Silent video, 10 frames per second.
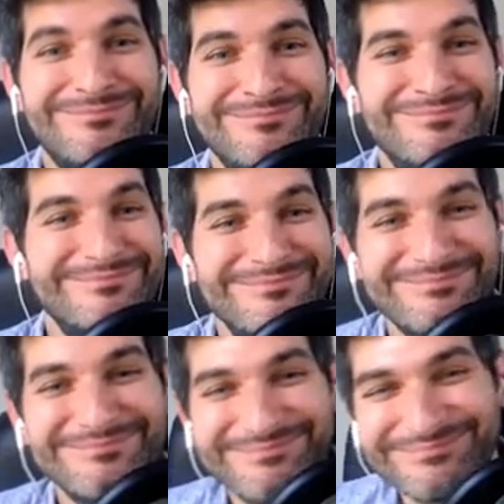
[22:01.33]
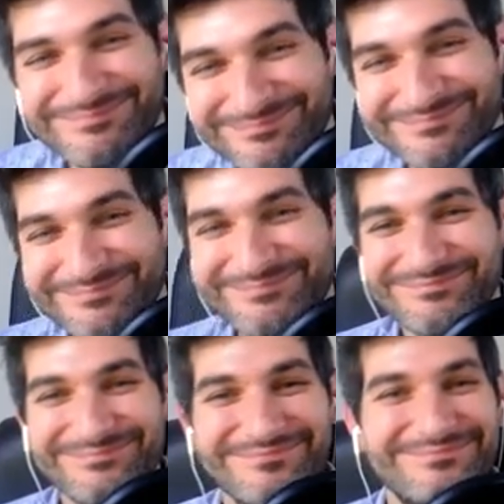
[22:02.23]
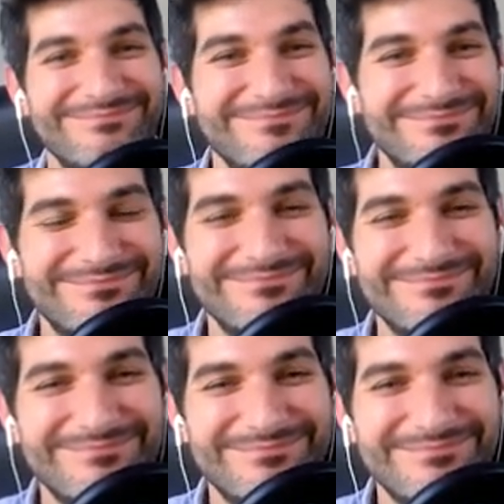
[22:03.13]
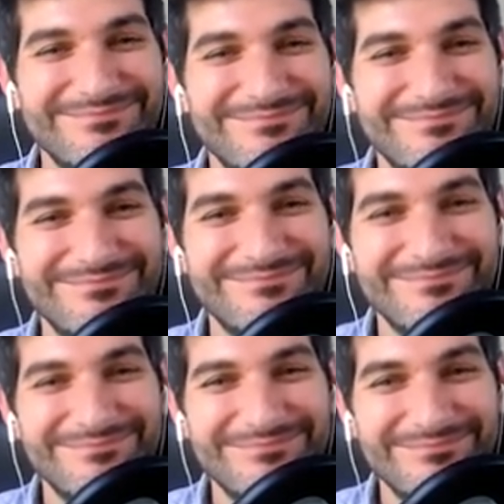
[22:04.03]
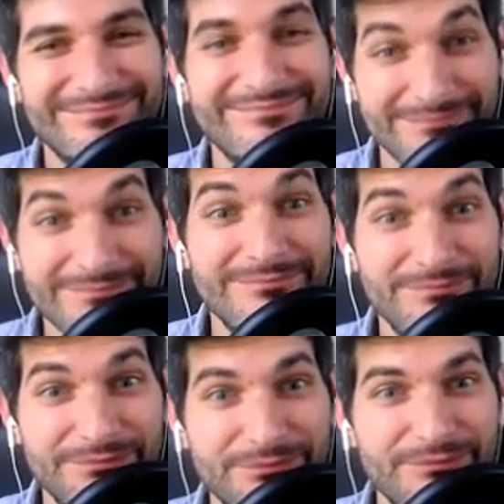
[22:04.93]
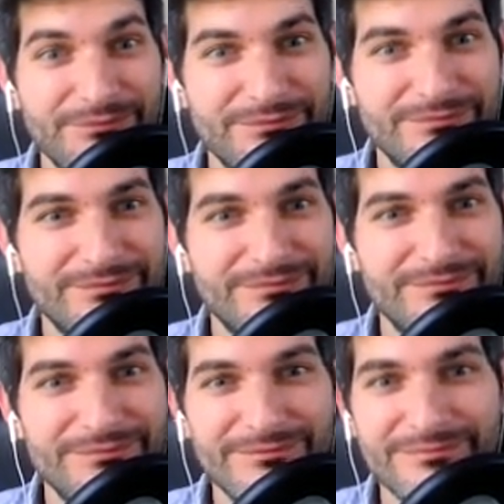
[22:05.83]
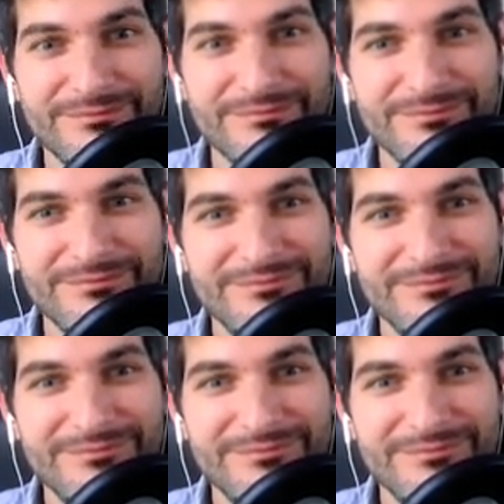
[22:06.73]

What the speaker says: The person shown says nothing.